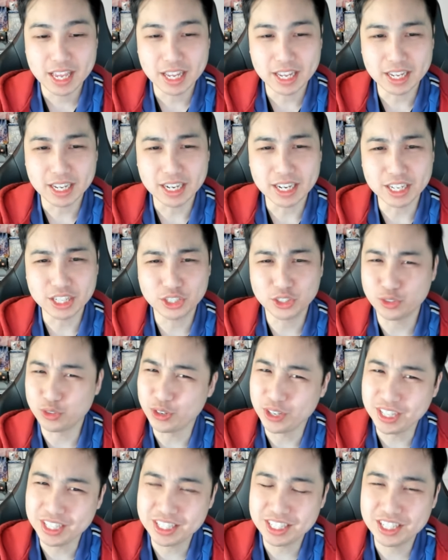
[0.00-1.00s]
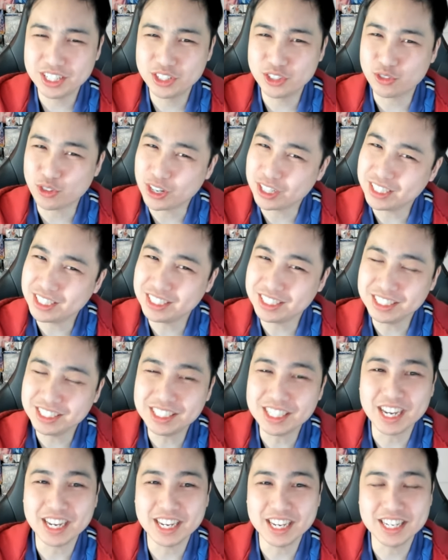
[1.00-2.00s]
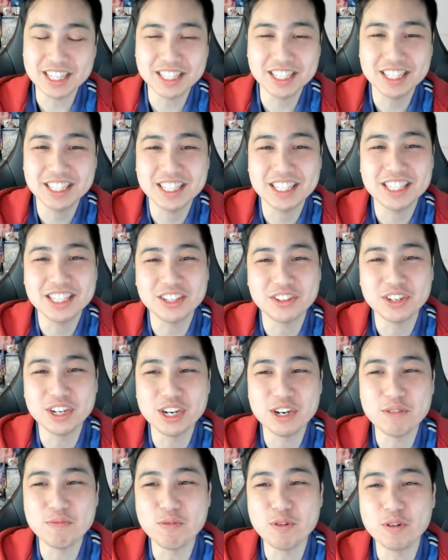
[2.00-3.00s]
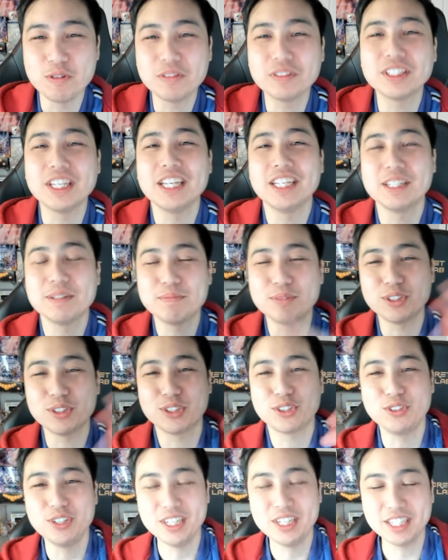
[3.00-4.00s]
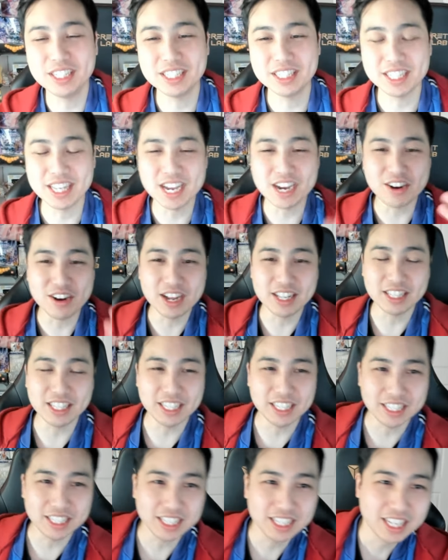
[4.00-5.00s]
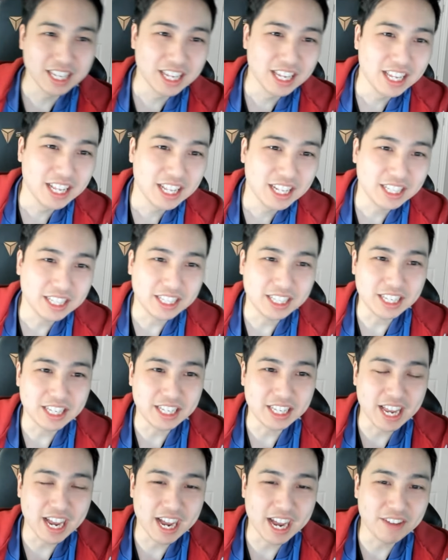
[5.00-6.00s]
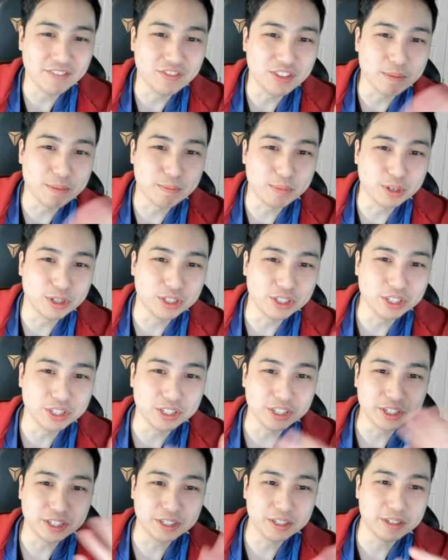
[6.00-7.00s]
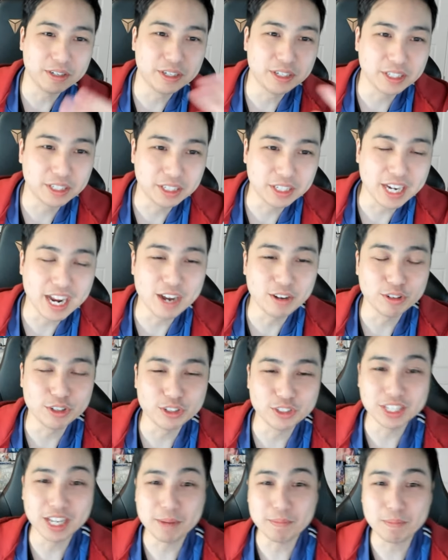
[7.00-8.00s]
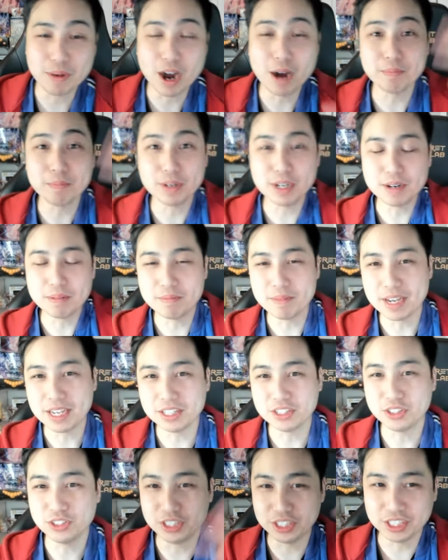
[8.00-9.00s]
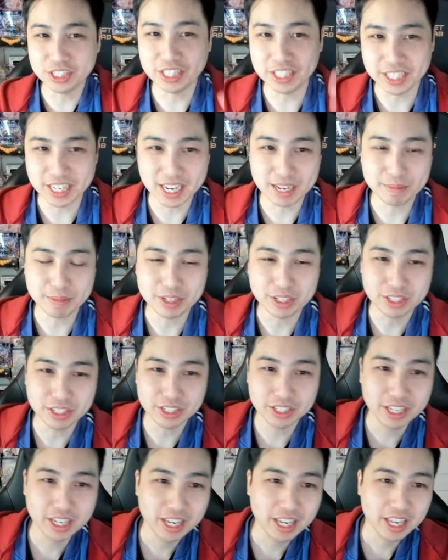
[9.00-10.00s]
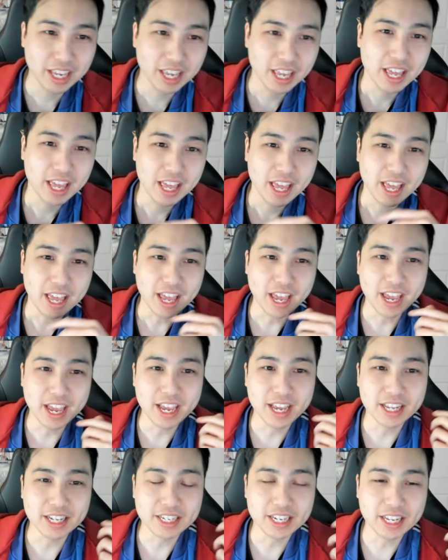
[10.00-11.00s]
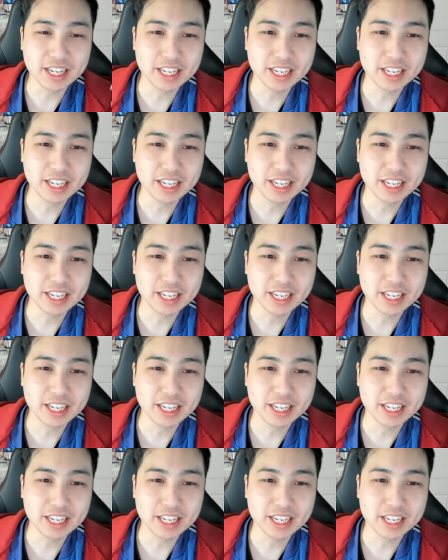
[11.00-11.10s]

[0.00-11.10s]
uh shrink shrunken, I guess. So then it won't take up the screen because now I think they have numbered counters that pop up as you're dealing damage. And